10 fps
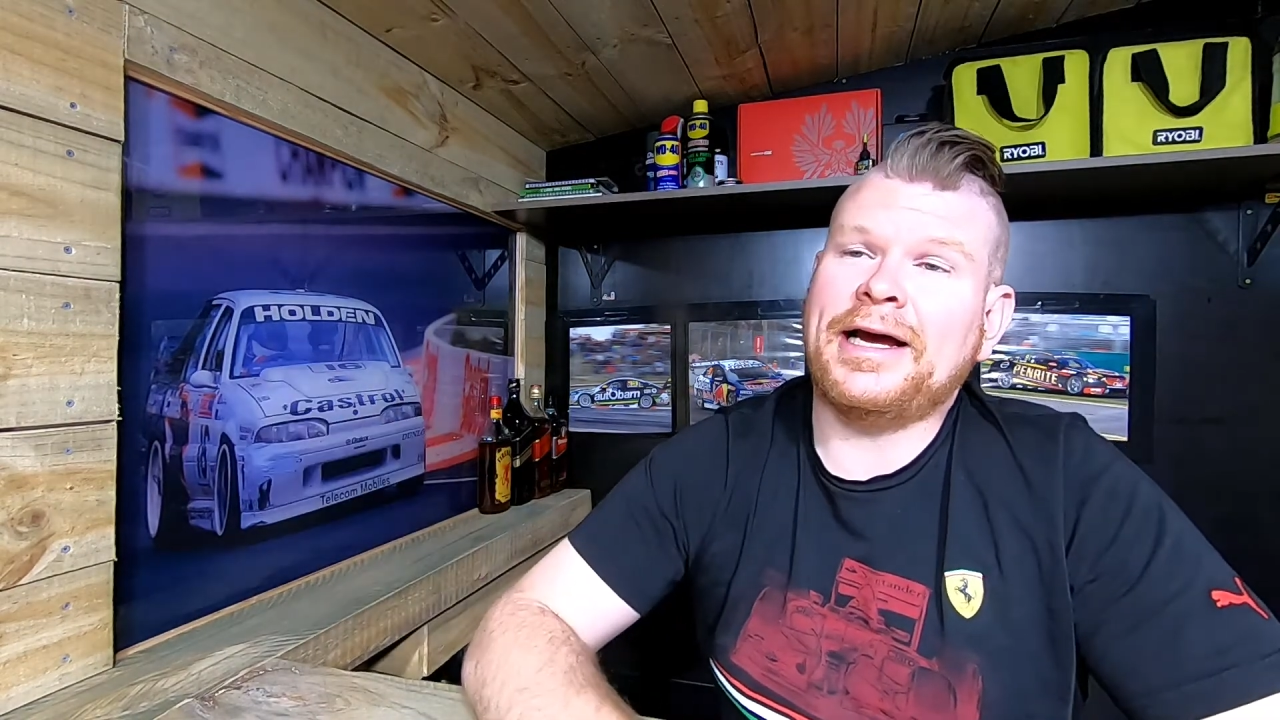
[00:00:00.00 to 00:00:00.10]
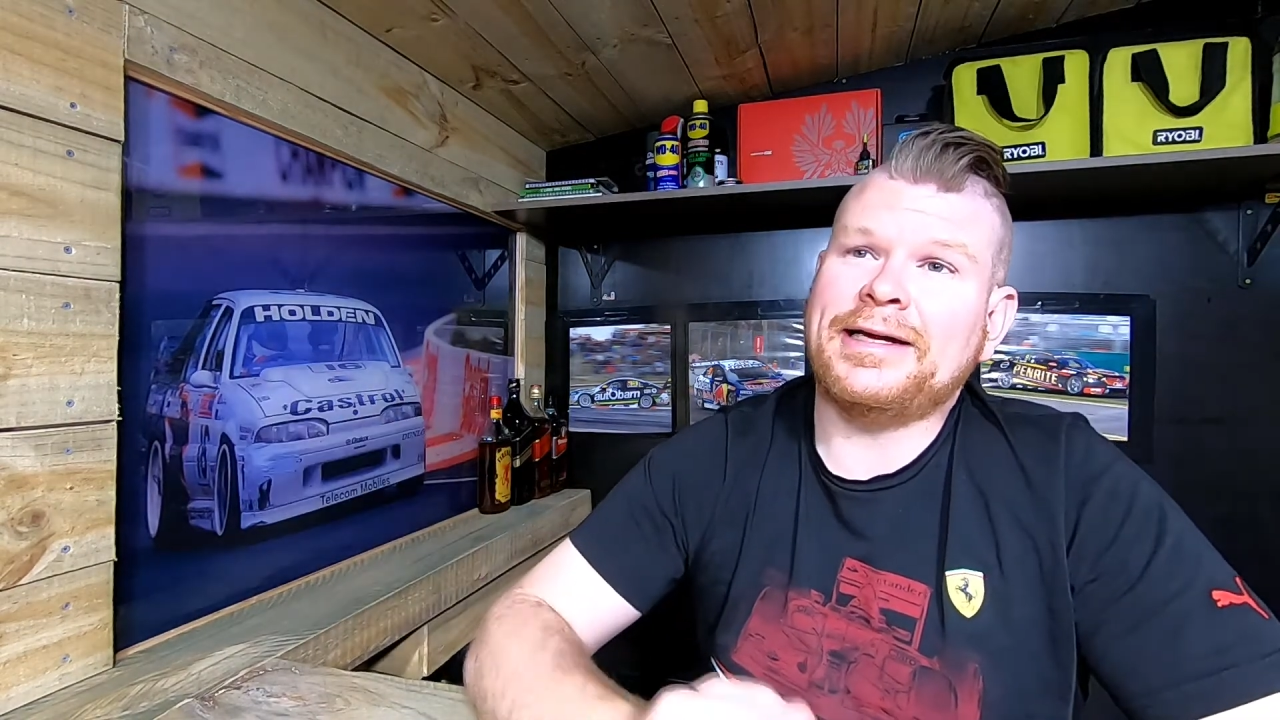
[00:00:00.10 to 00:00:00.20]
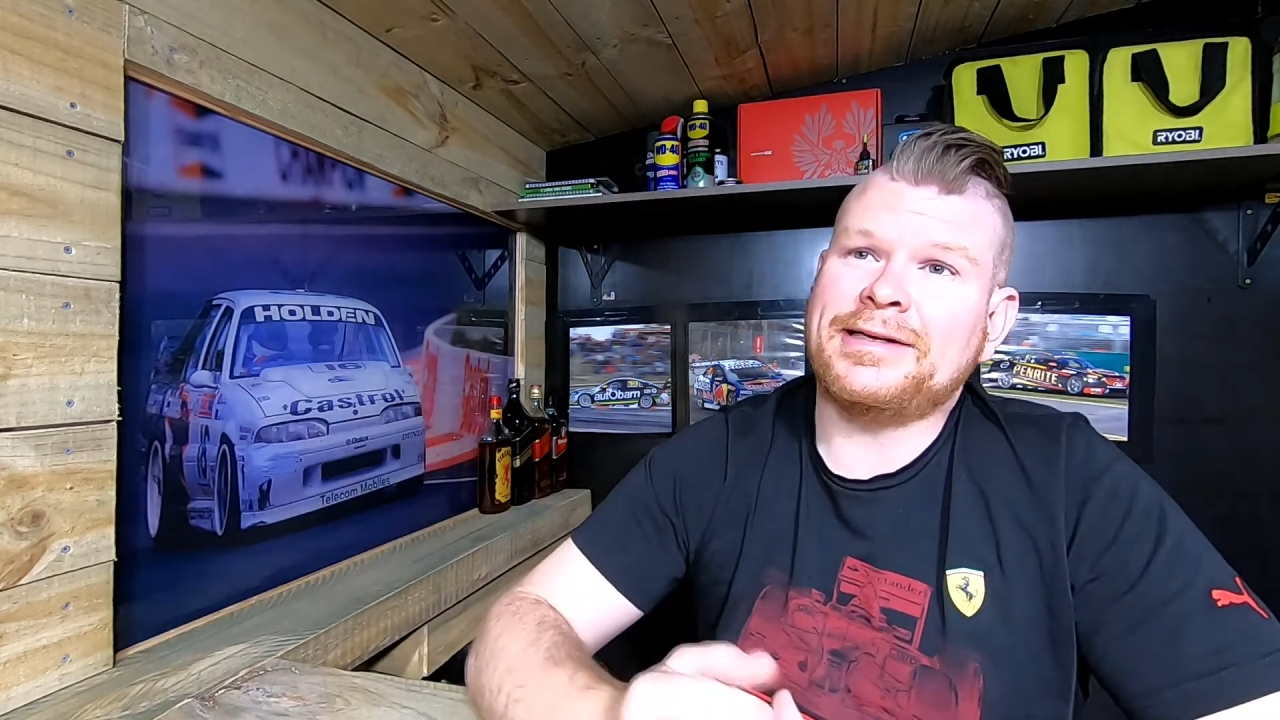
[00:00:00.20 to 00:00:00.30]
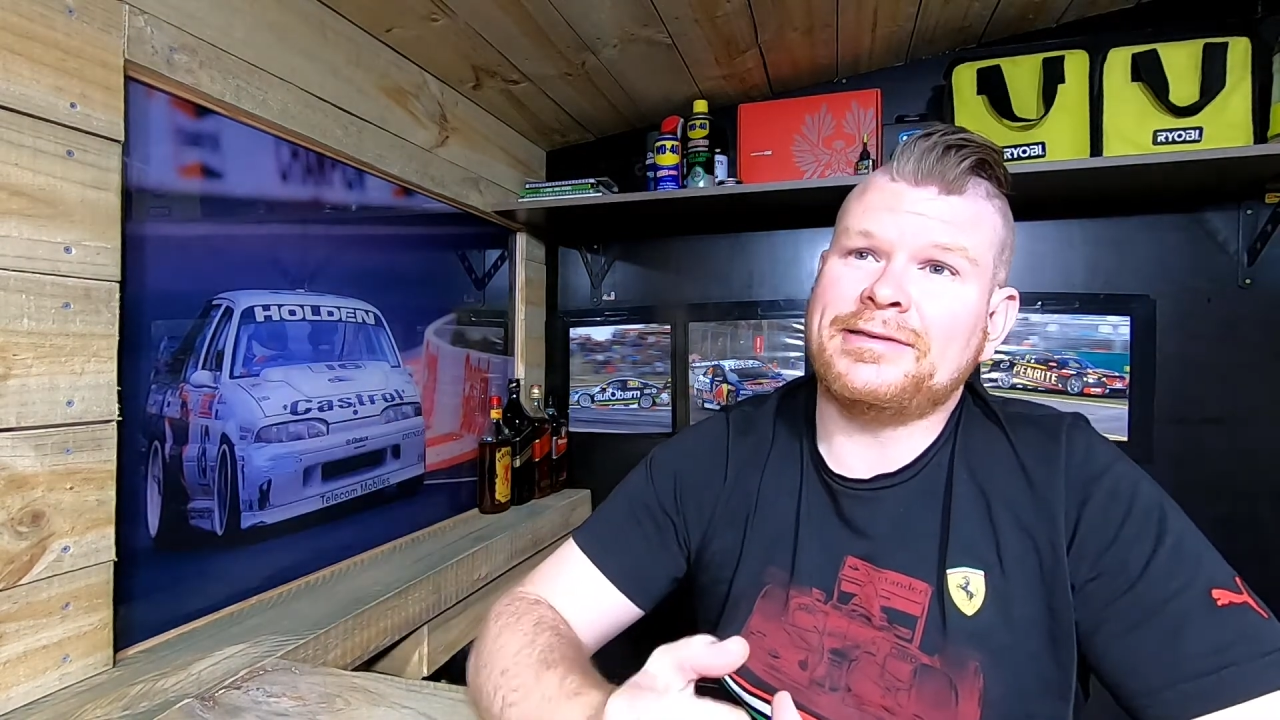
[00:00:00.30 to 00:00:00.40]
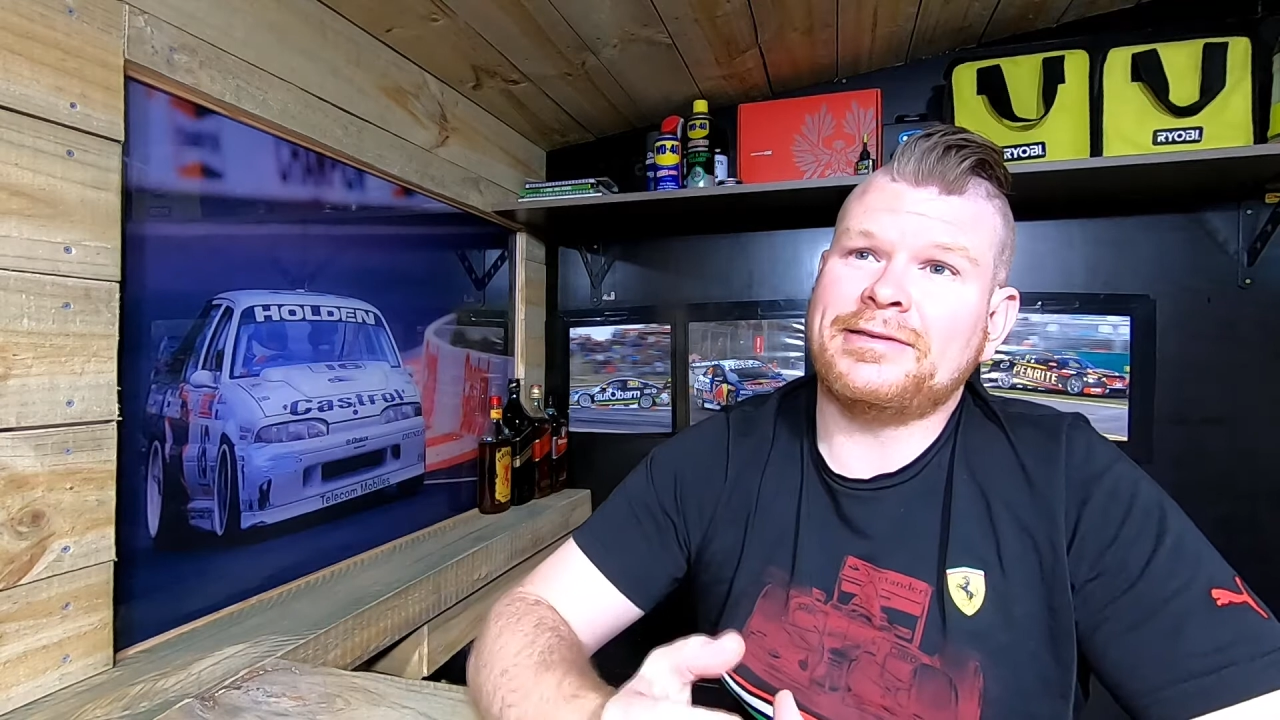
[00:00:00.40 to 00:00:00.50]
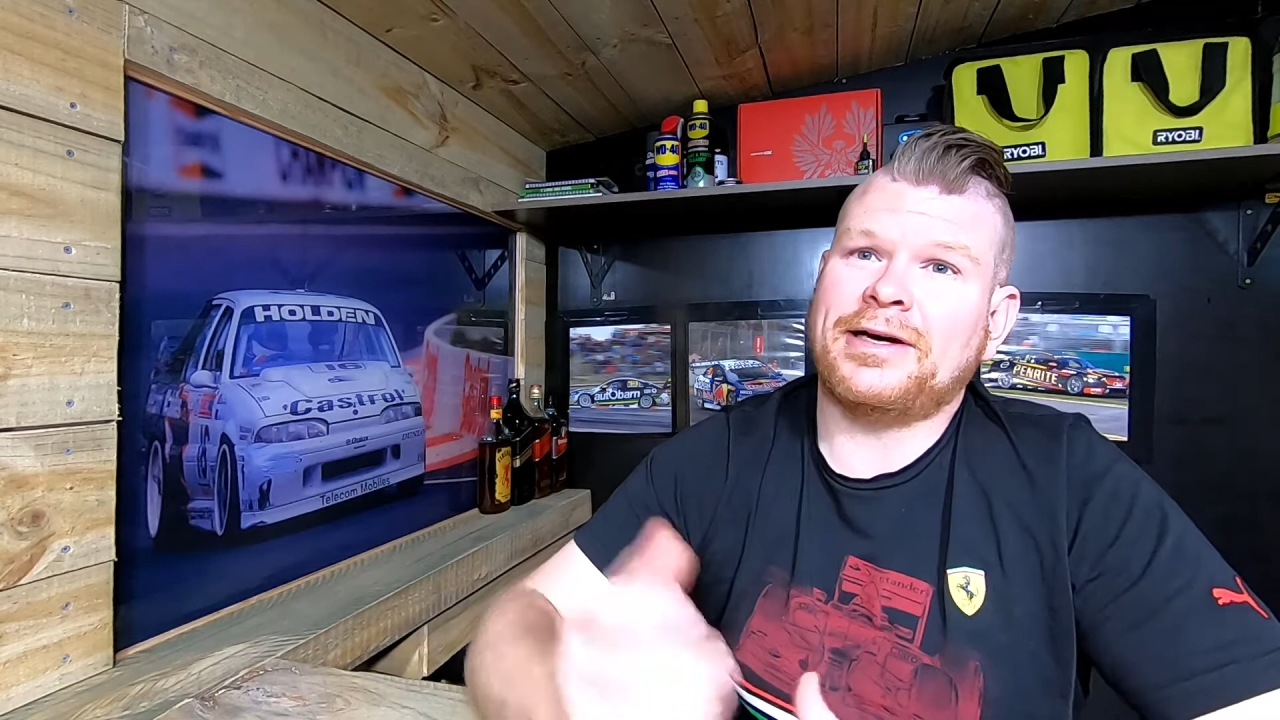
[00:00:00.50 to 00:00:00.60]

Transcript: and